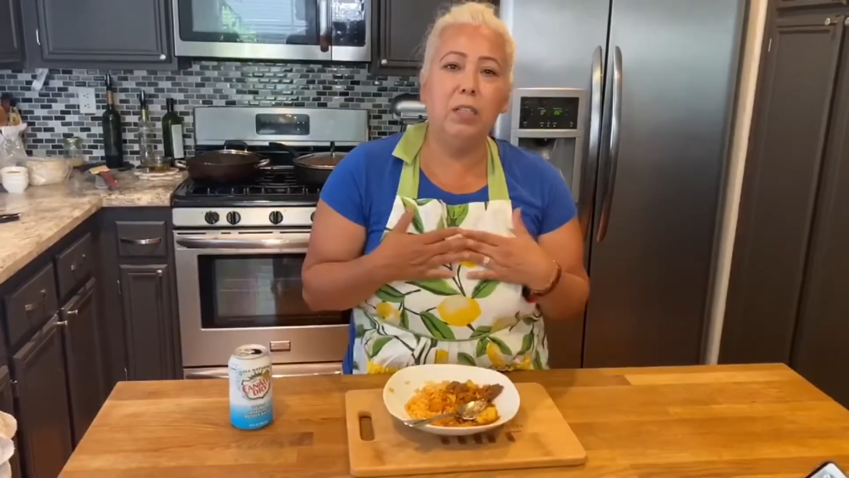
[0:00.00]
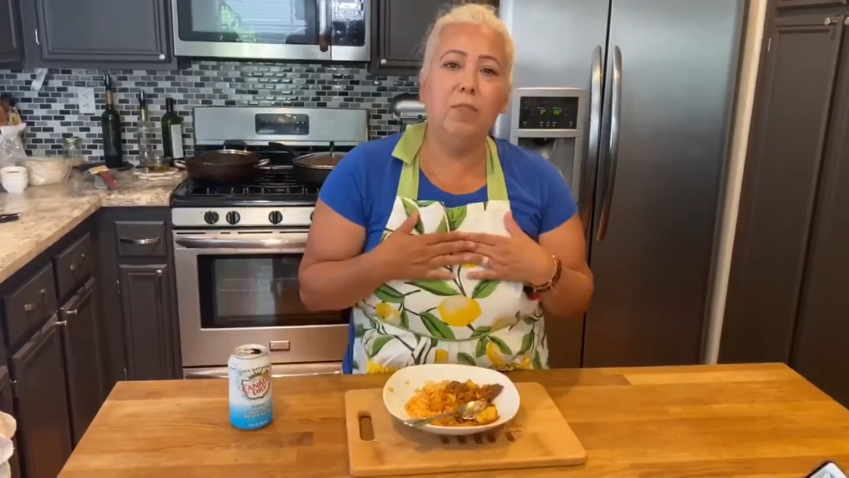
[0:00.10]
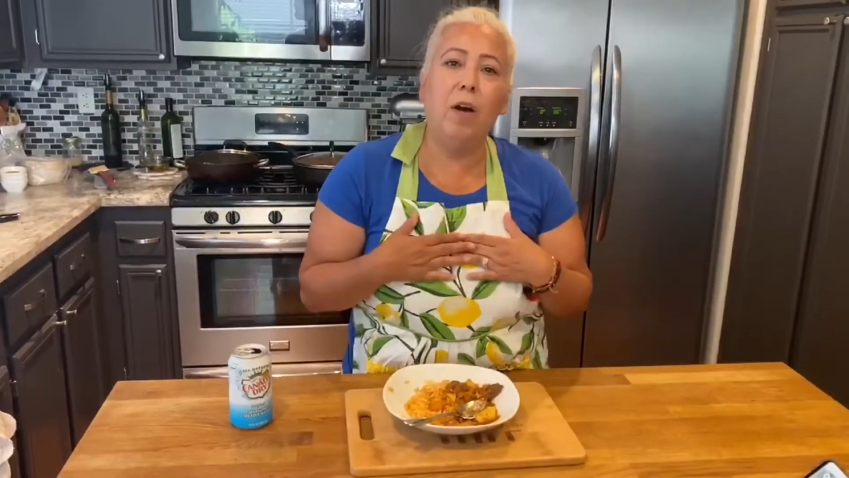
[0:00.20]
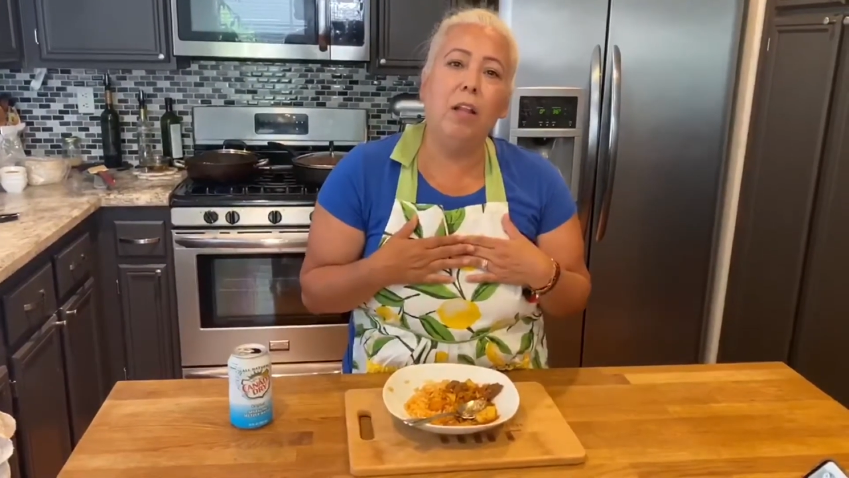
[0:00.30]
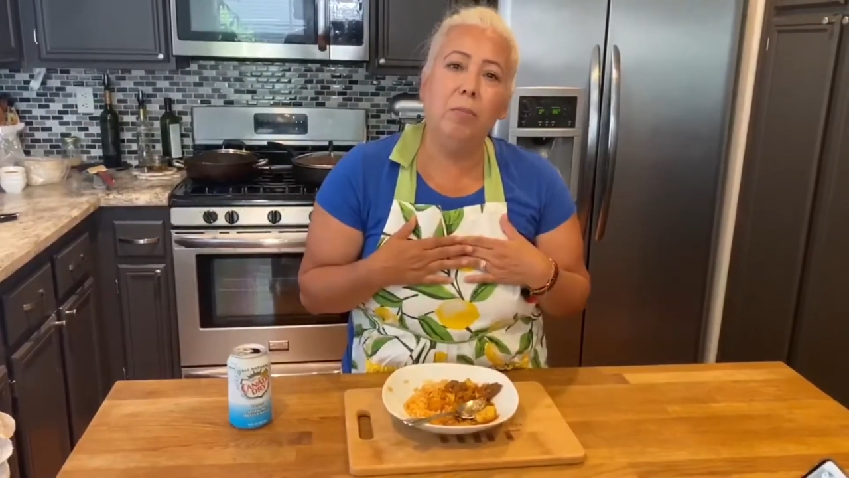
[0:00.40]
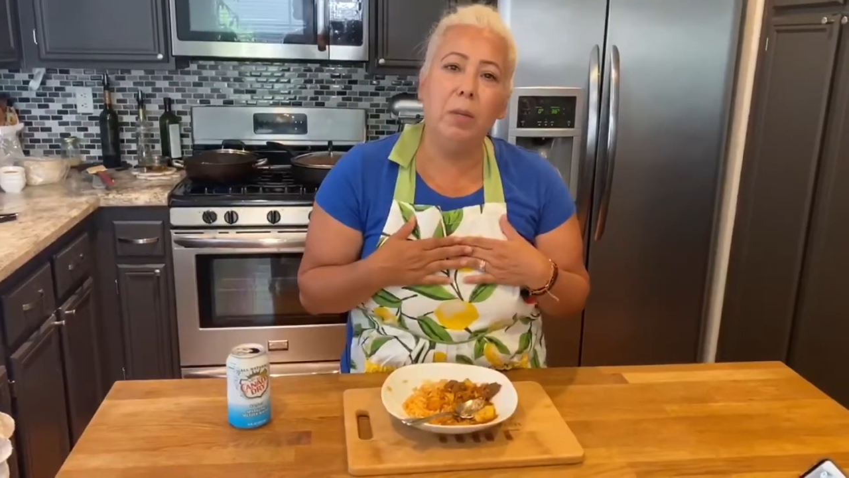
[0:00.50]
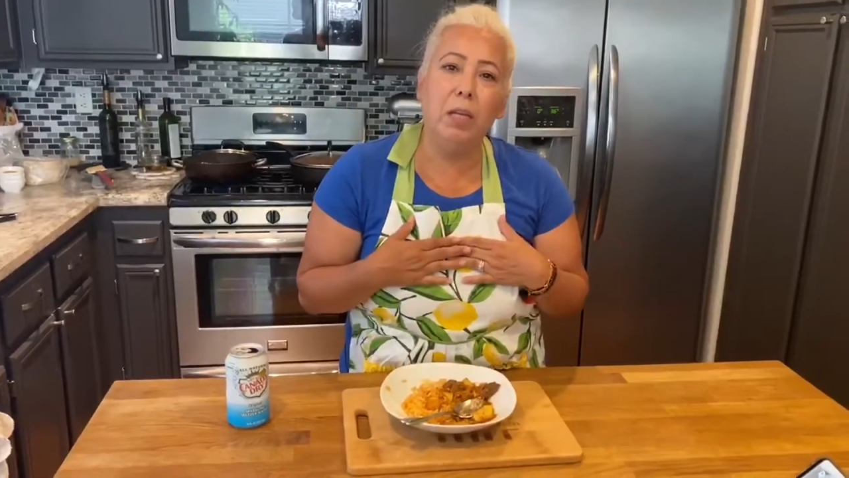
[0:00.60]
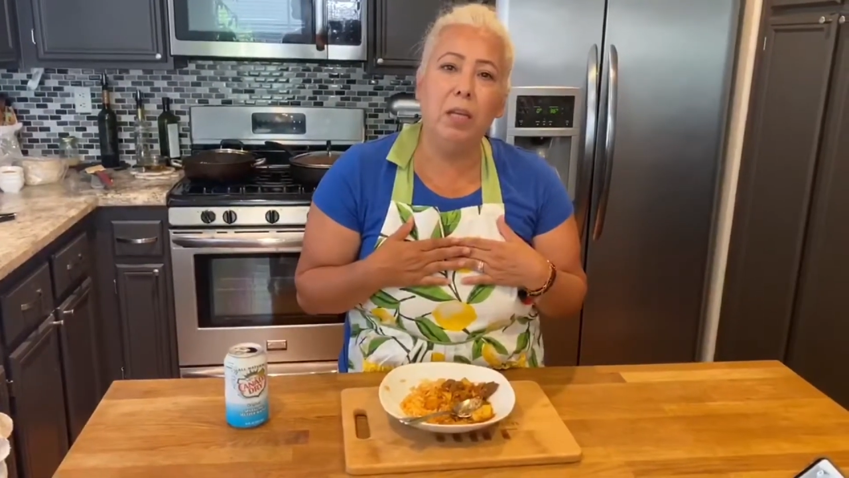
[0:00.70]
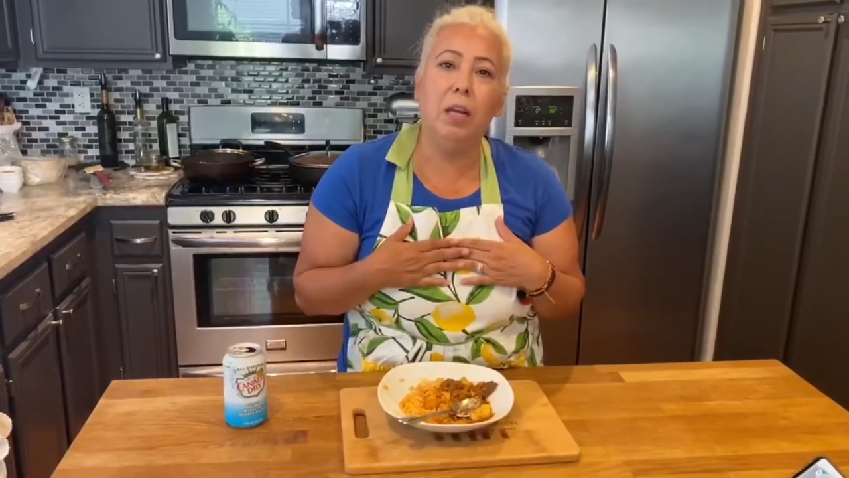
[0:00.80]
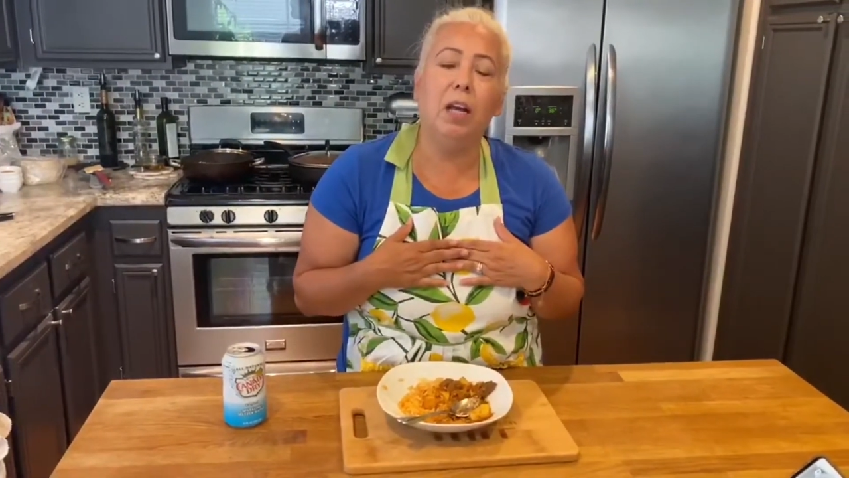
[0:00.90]
follow me
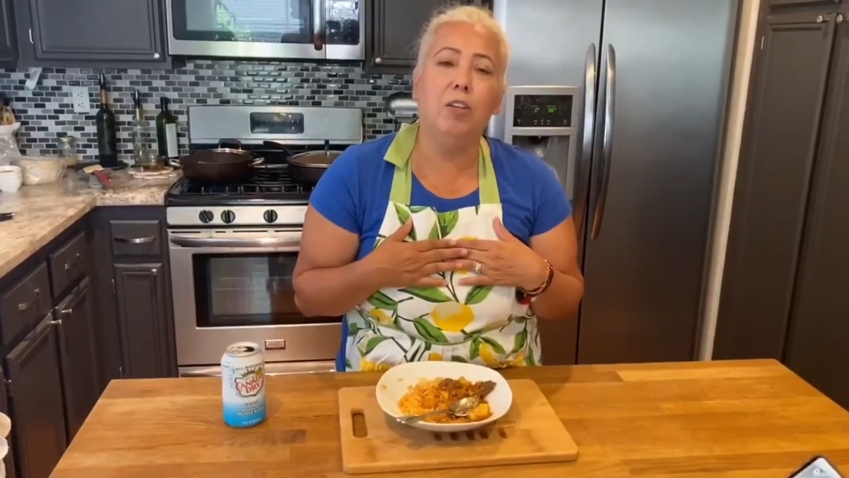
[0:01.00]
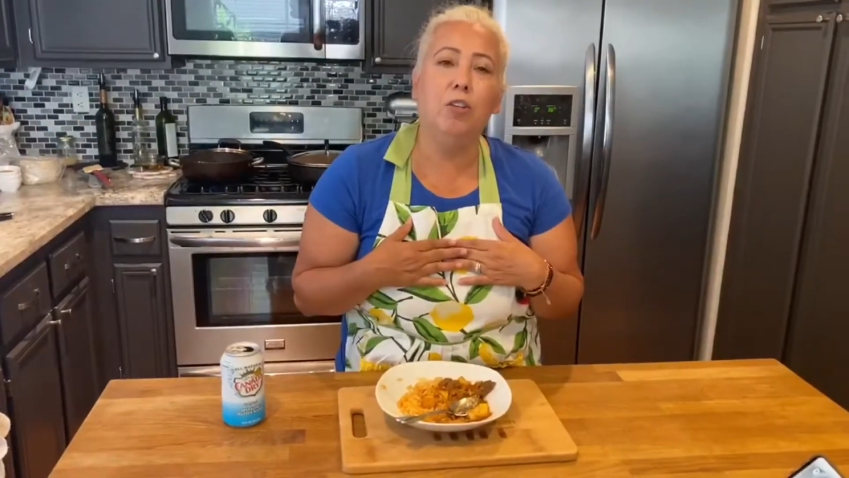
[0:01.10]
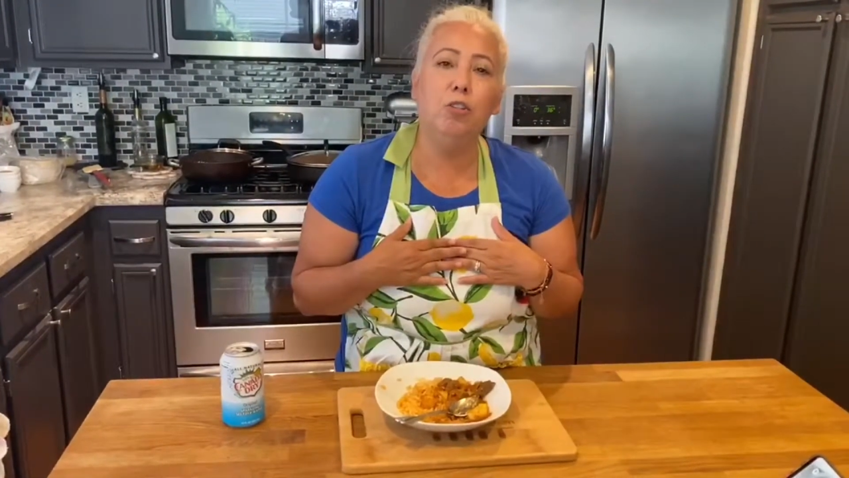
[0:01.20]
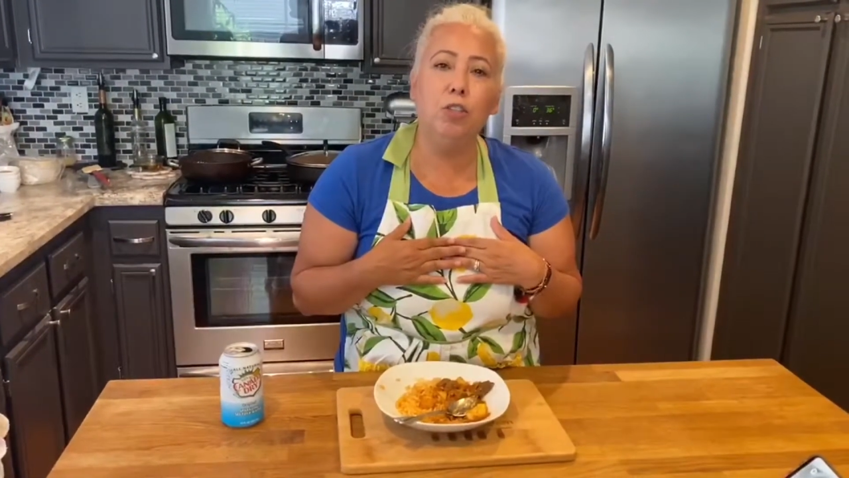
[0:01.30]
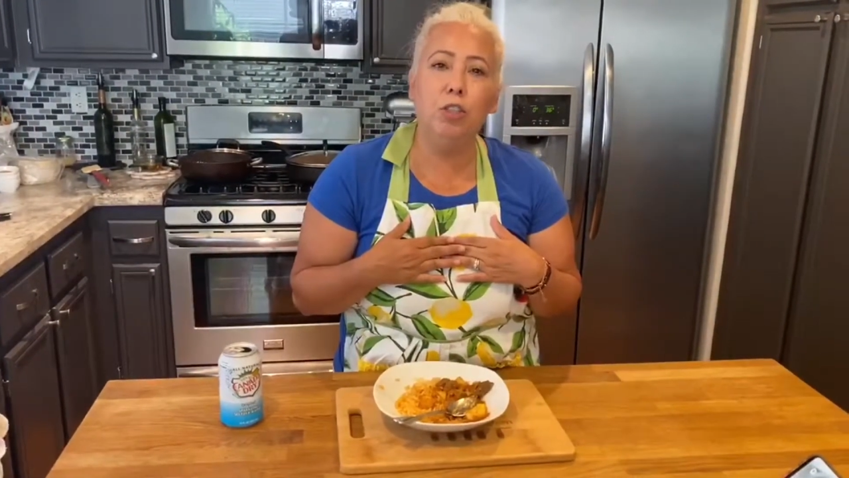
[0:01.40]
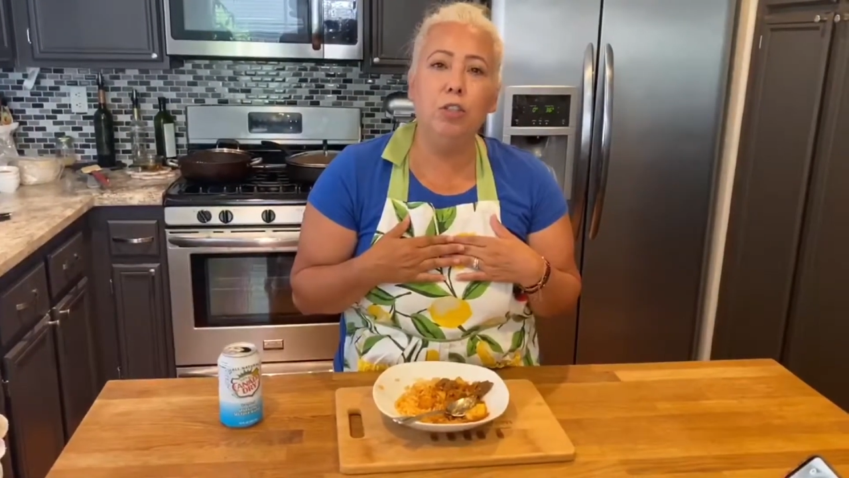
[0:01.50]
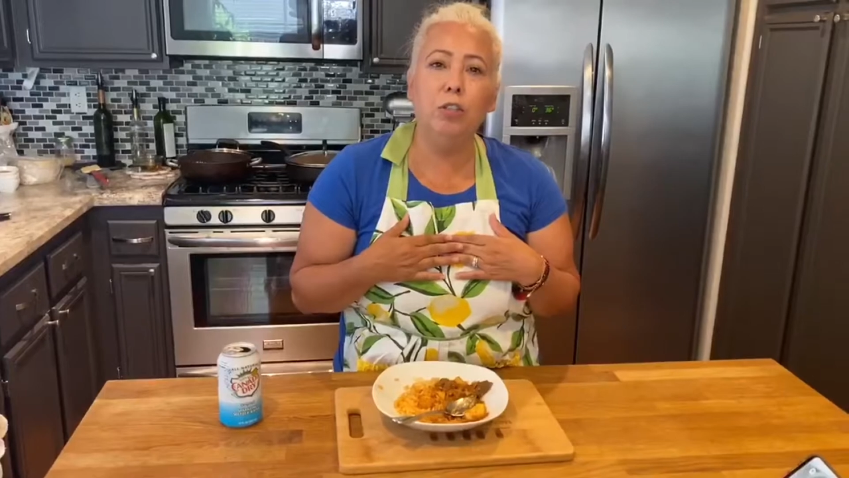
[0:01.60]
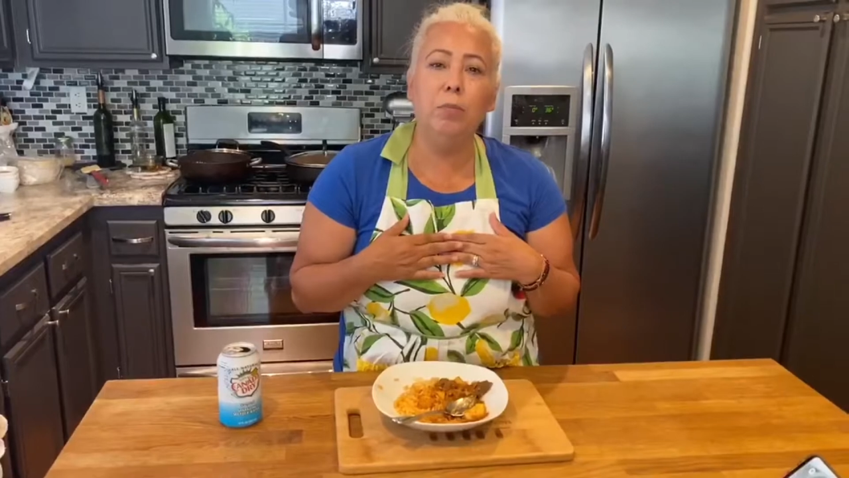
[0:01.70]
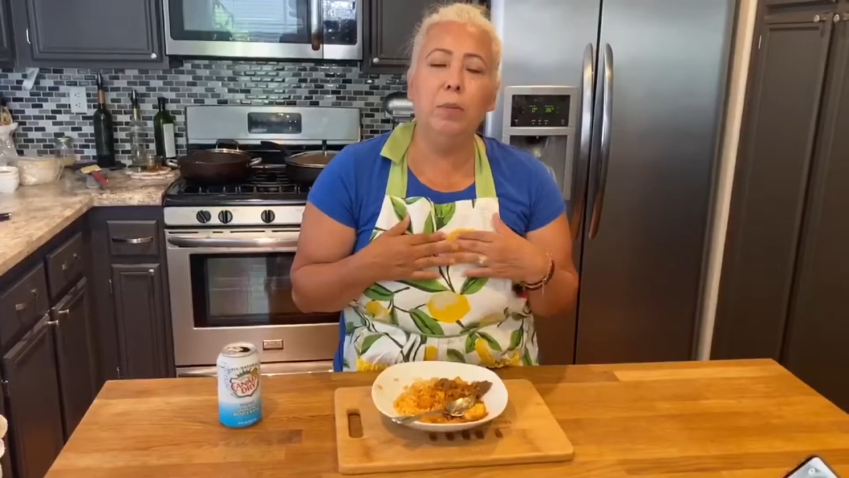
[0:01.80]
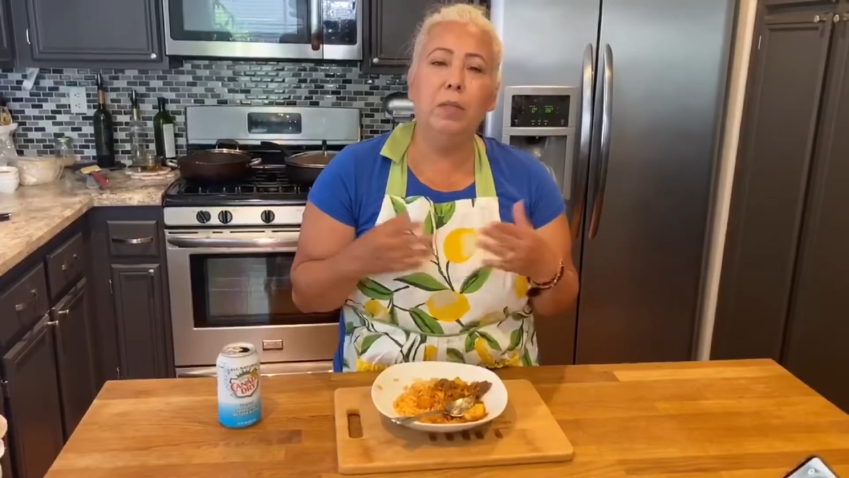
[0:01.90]
on YouTube,